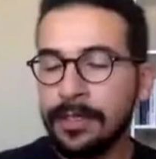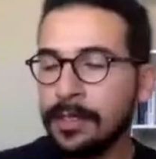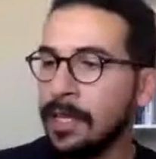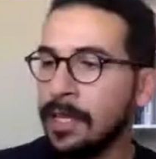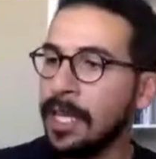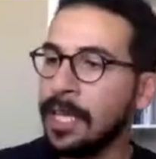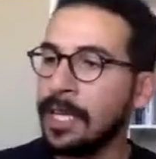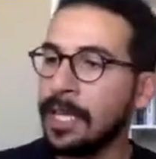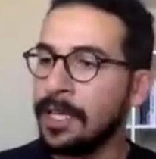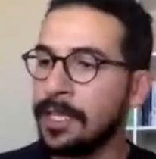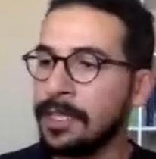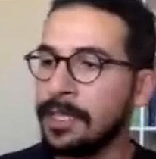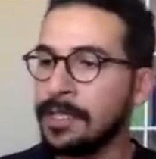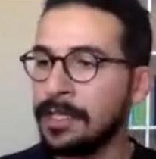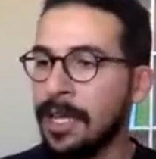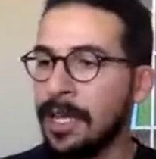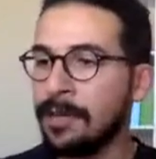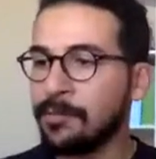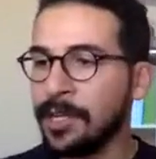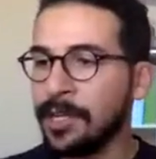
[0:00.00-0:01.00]
And
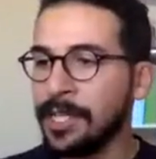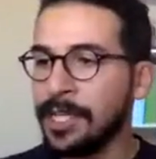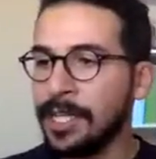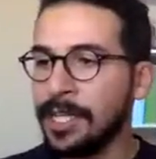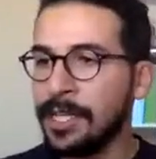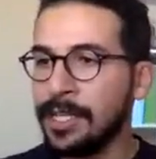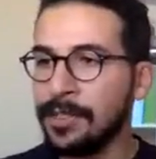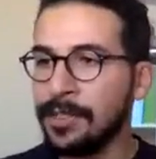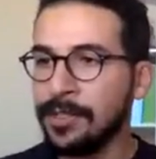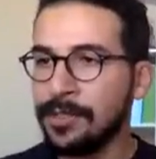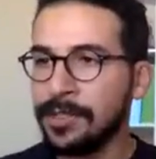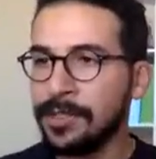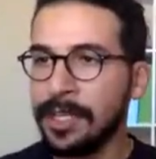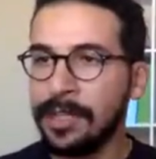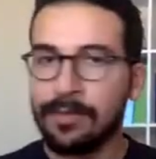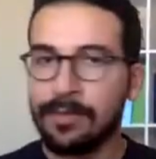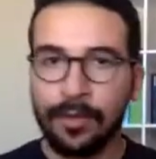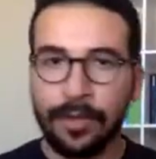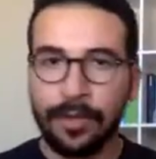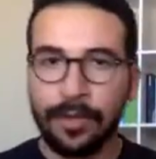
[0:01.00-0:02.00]
I'm ready to
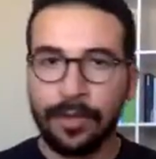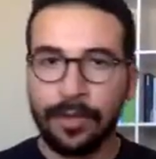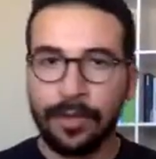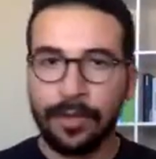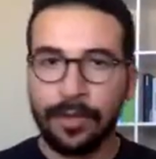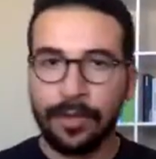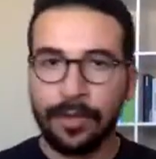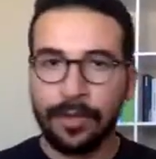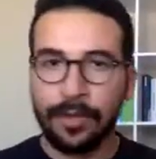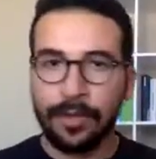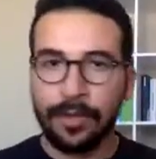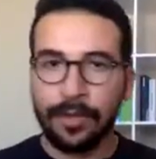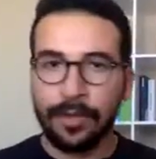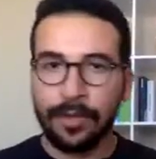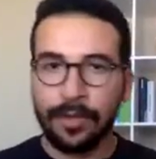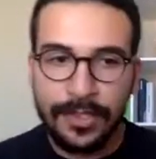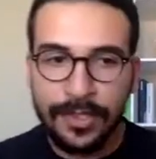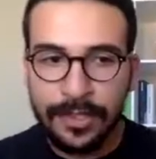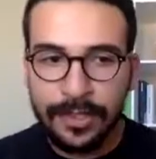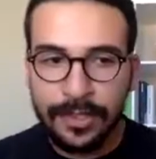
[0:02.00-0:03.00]
take more
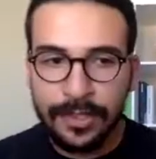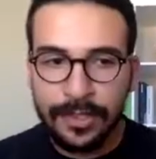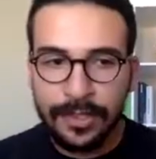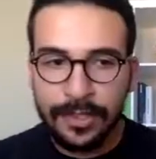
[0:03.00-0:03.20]
questions.